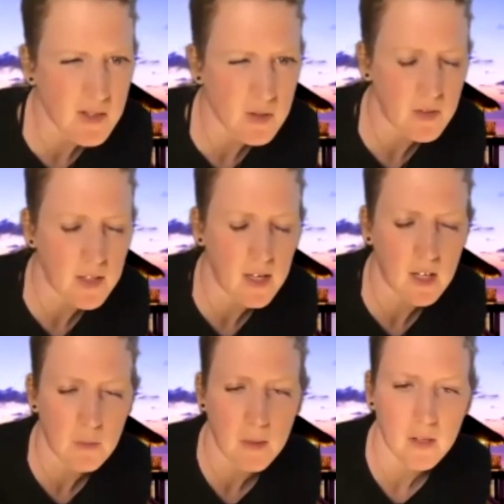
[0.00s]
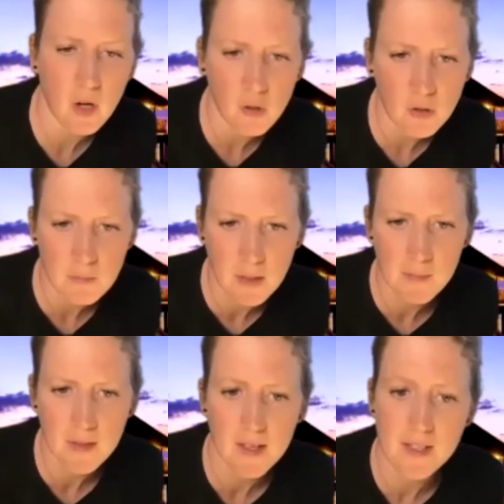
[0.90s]
So if you get a little bit cold, it might
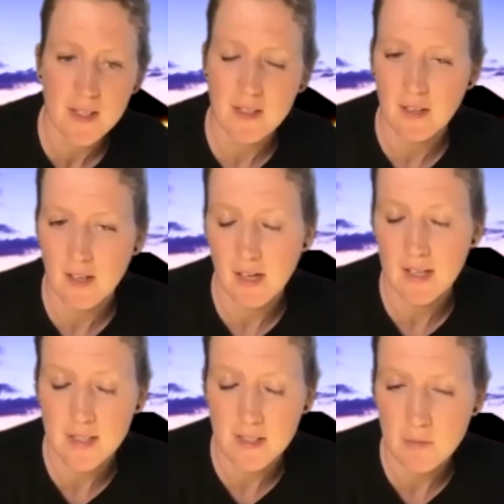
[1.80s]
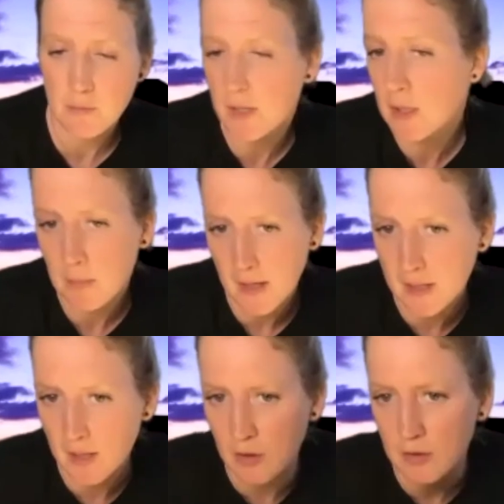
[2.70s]
be an idea to bring a
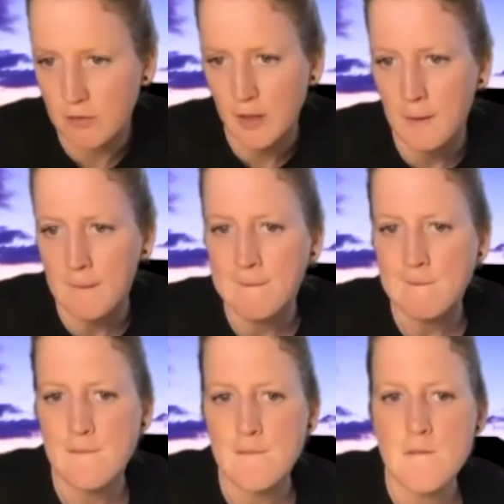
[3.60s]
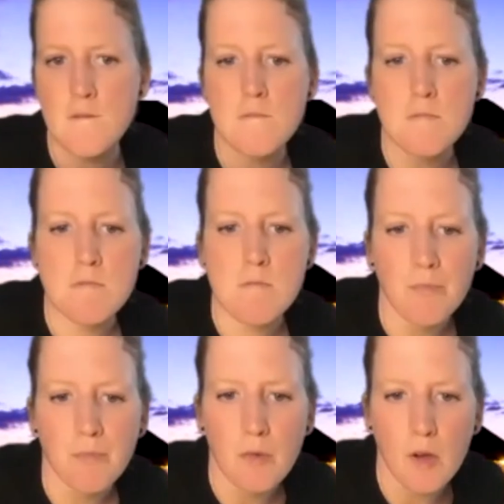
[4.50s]
blanket over you.
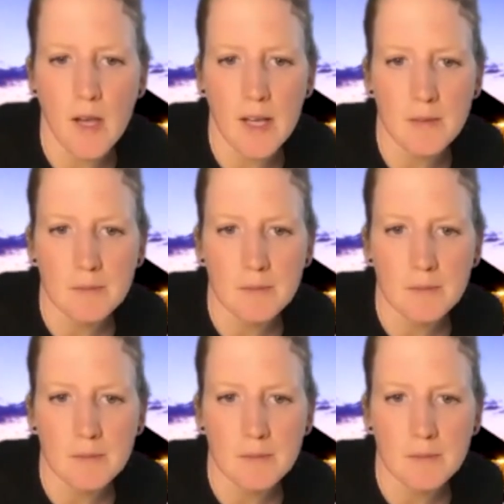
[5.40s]
Okay.